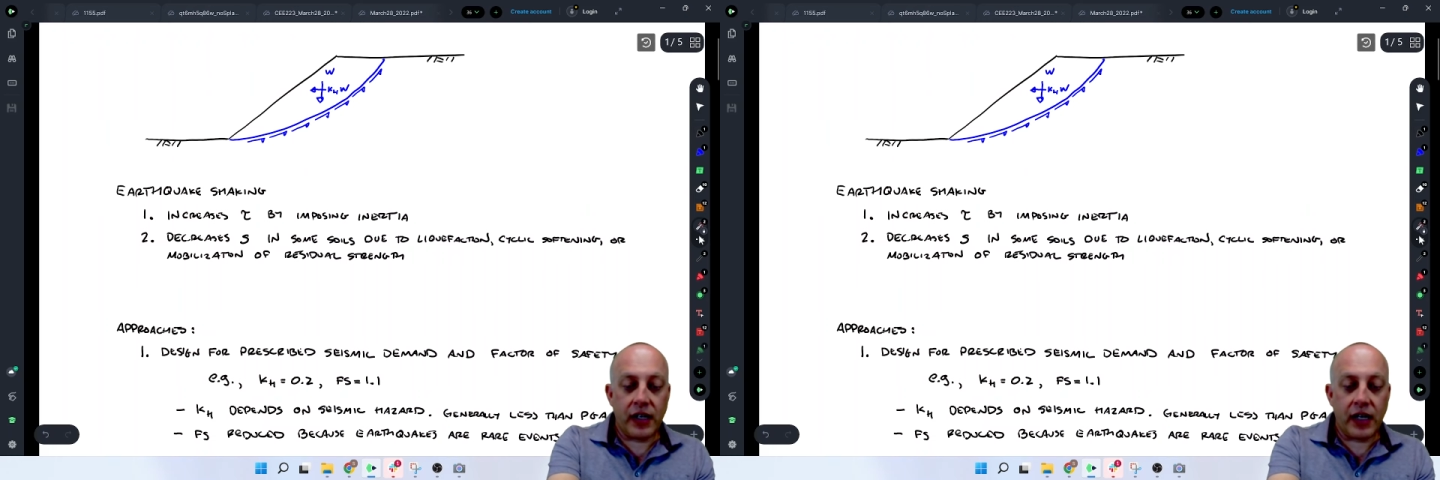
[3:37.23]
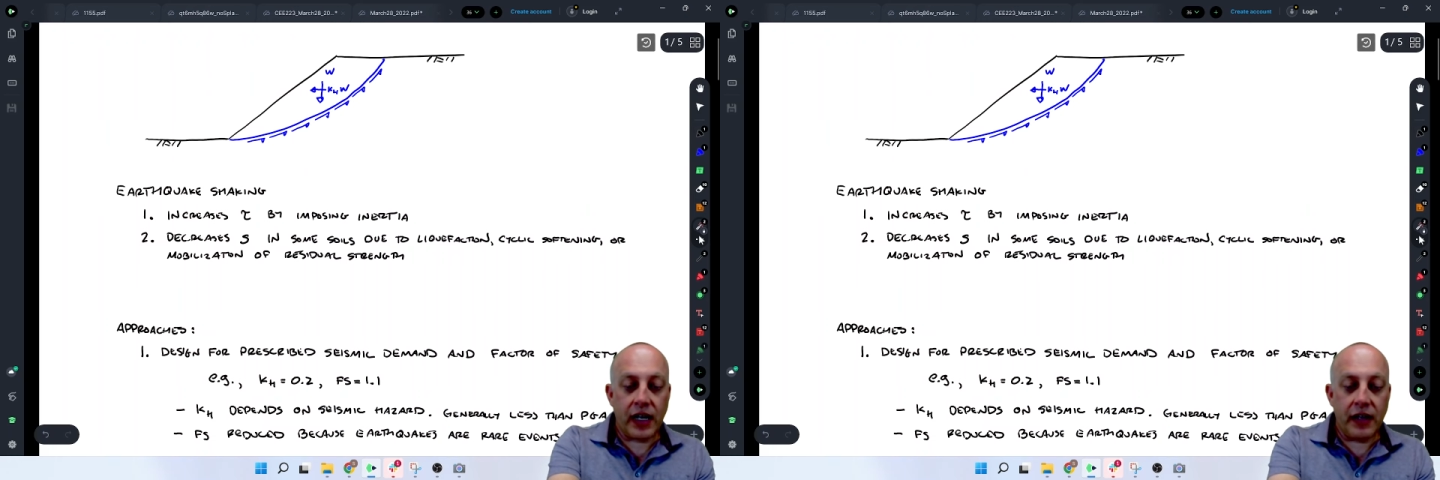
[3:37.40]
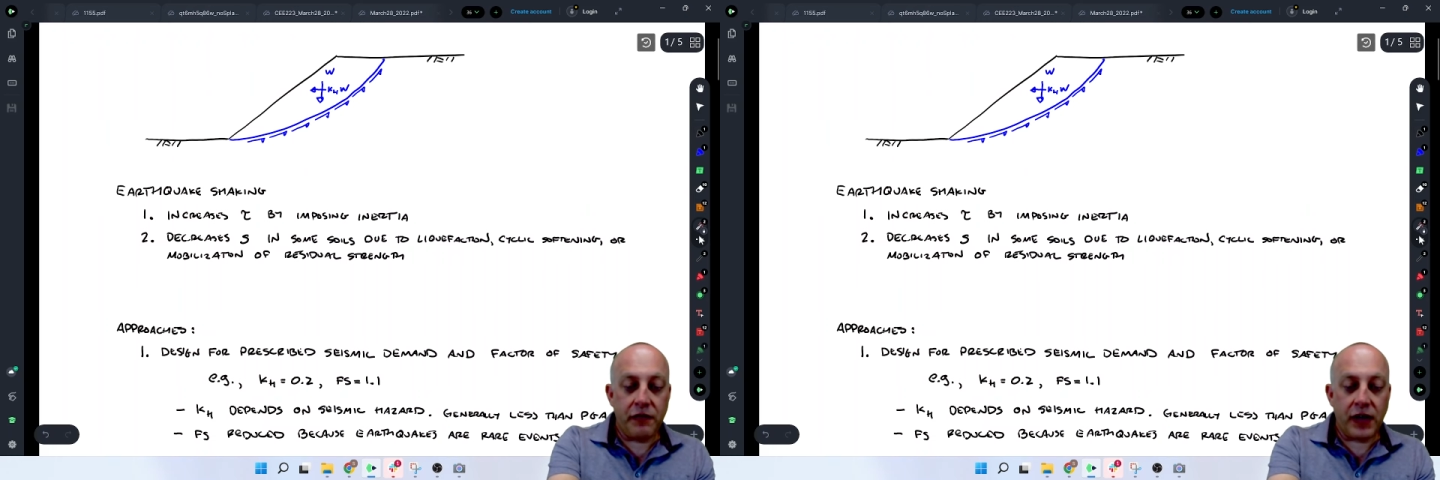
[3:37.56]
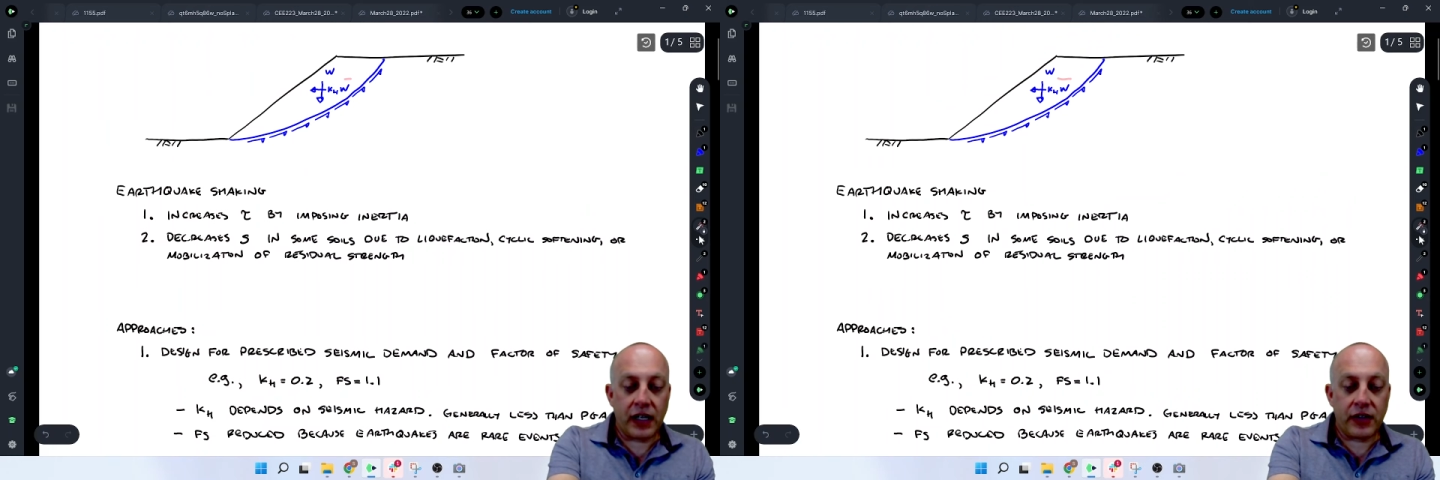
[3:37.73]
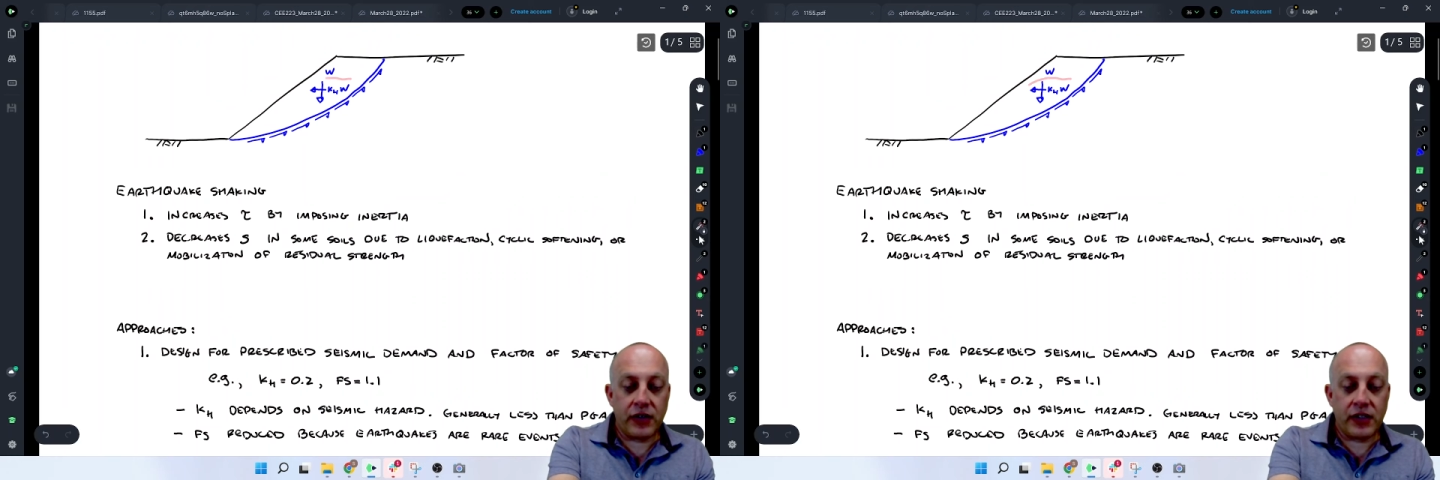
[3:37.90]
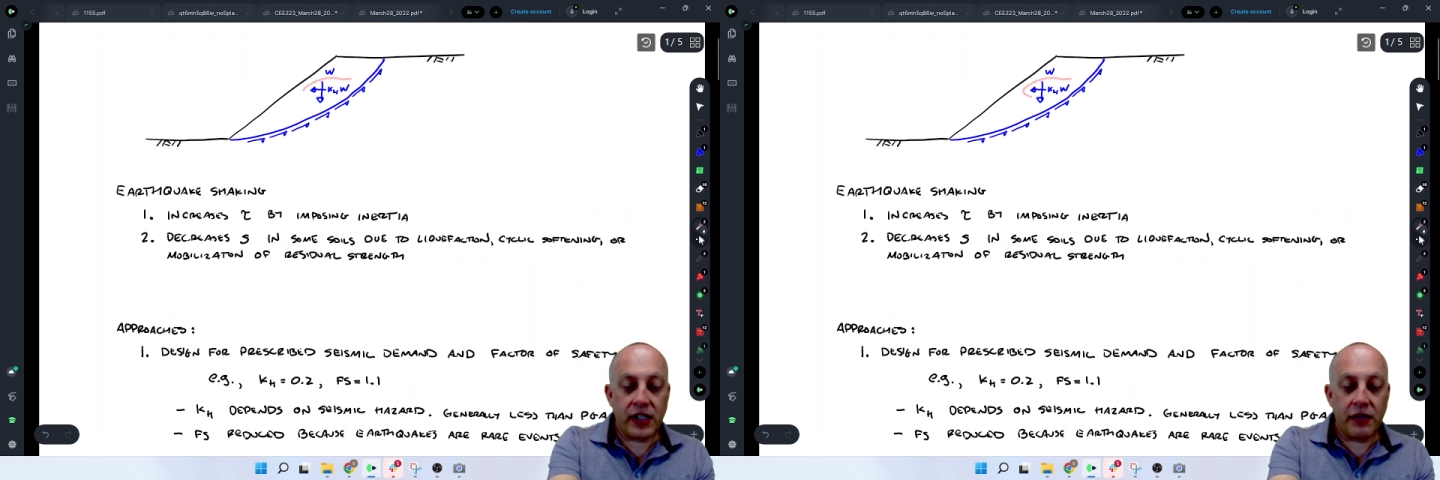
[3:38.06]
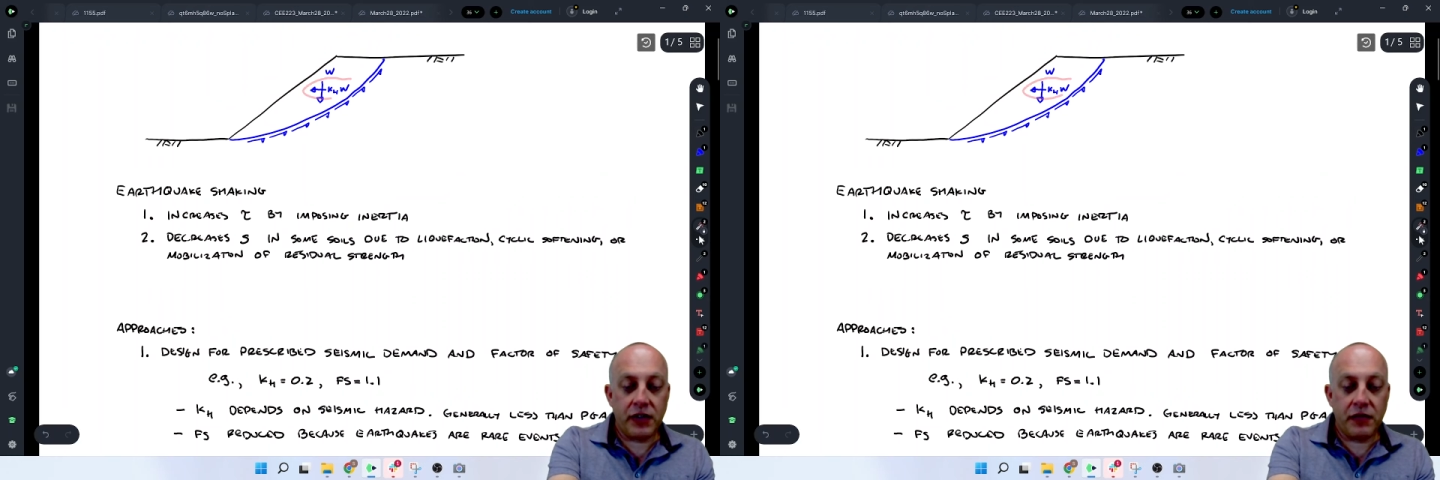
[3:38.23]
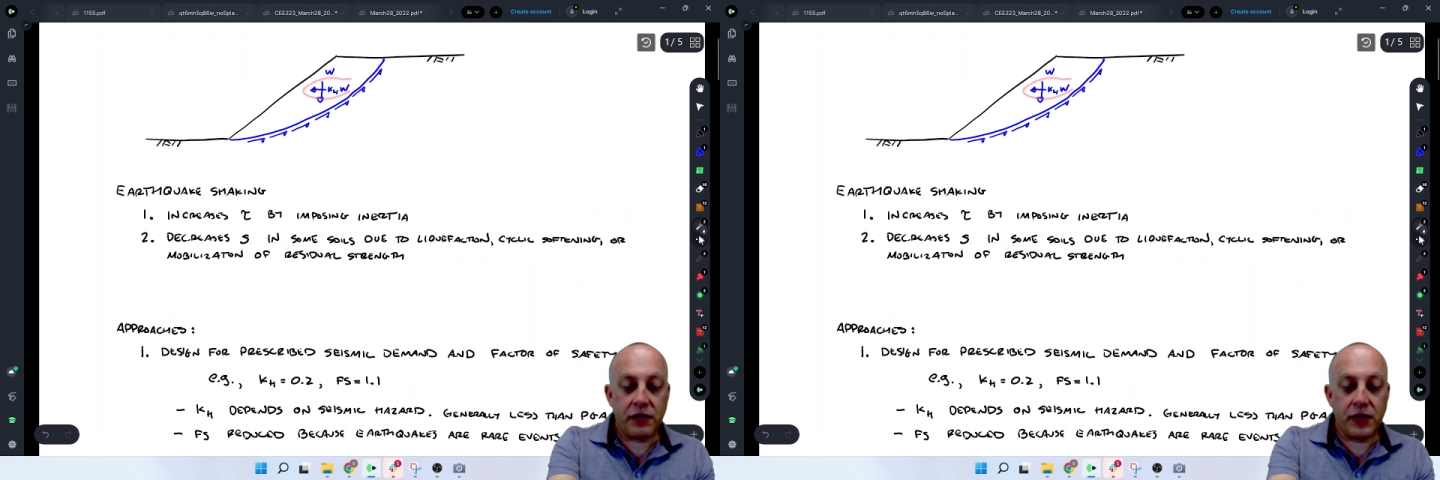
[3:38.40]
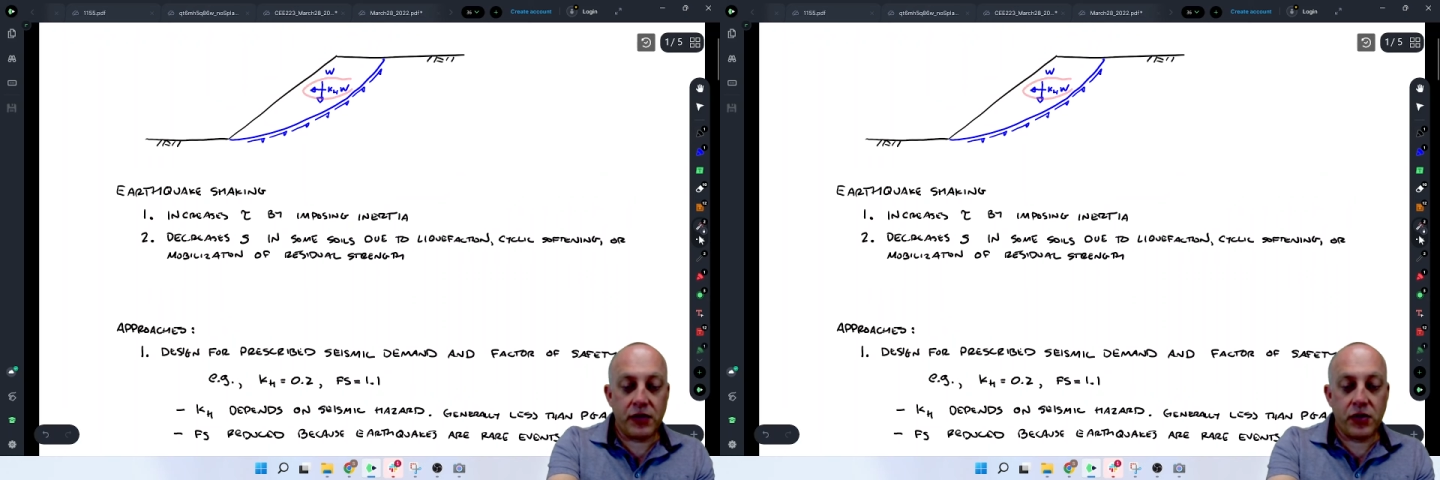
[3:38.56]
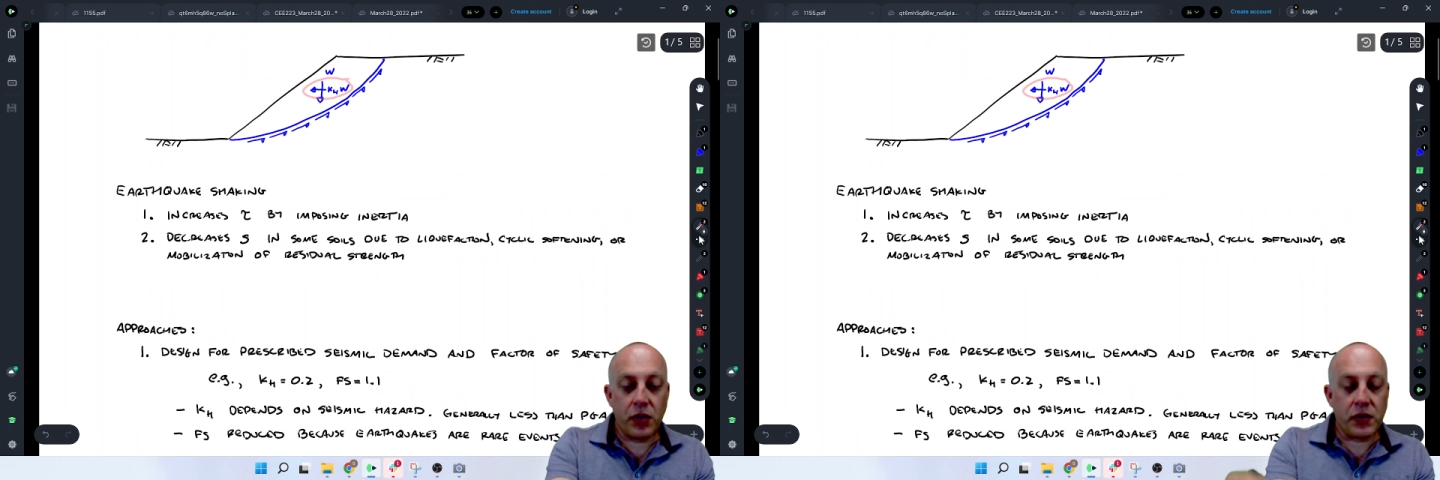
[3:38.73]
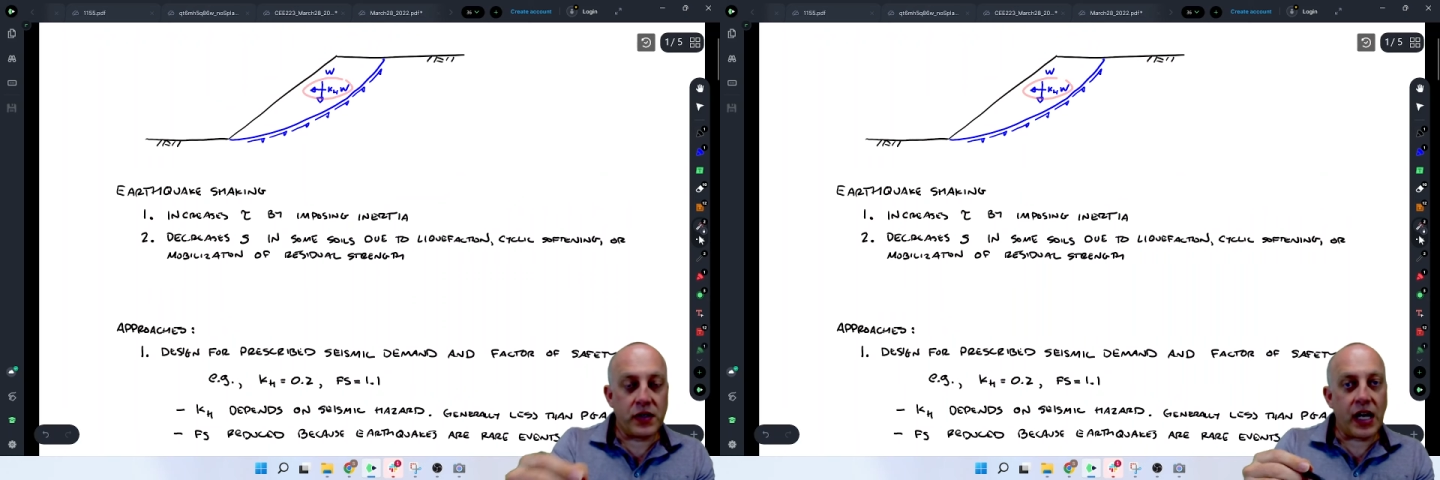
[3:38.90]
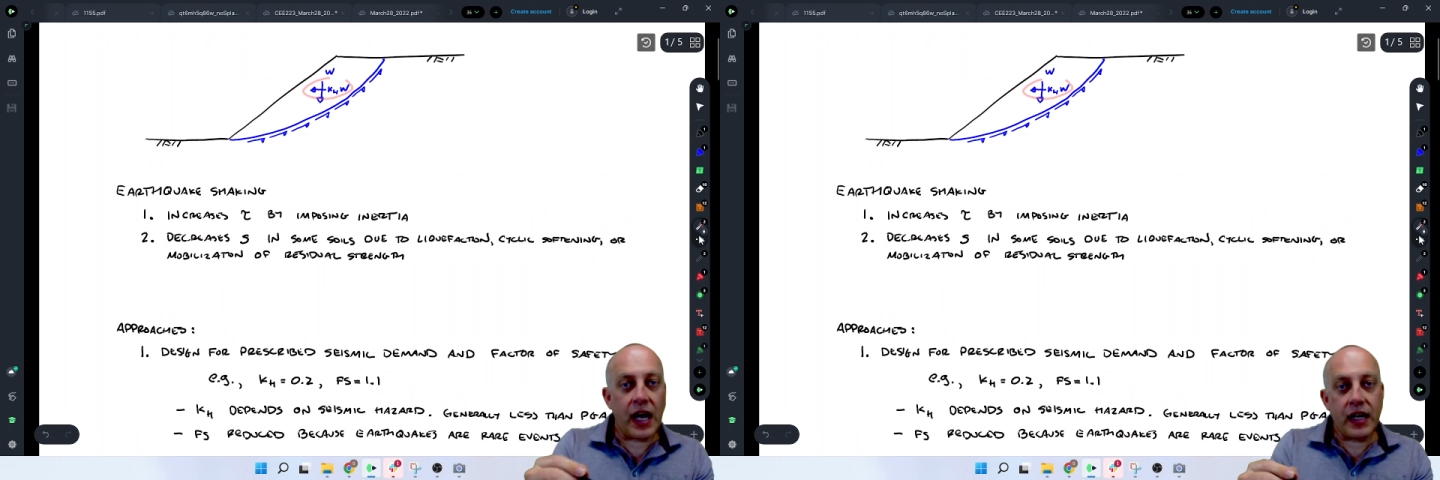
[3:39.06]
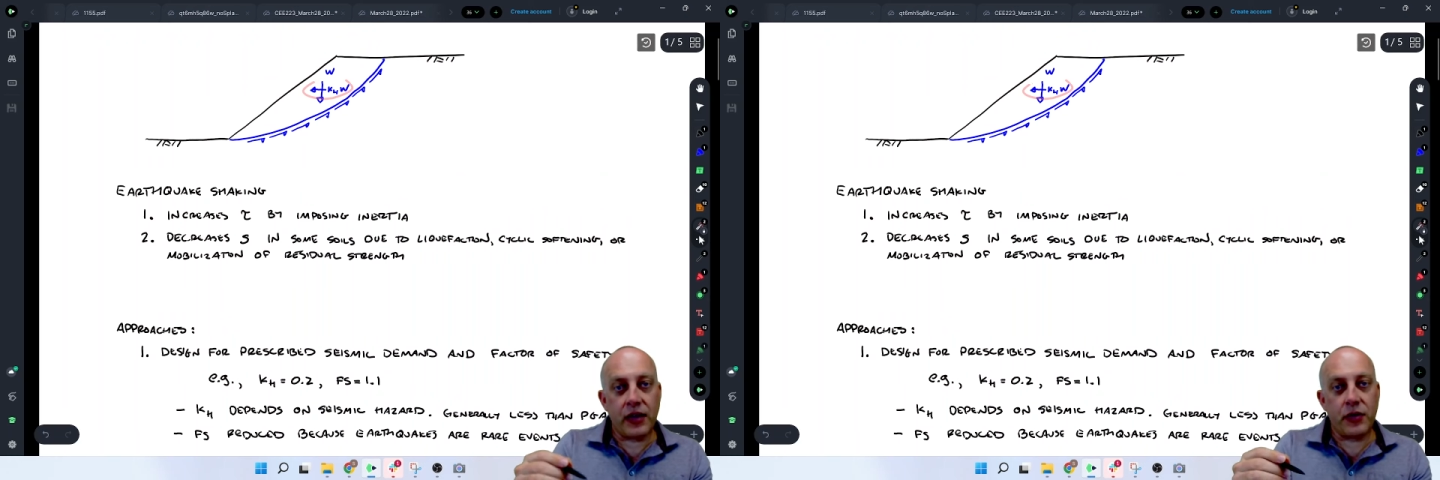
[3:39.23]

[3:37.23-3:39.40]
high factor of safety for a pseudostatic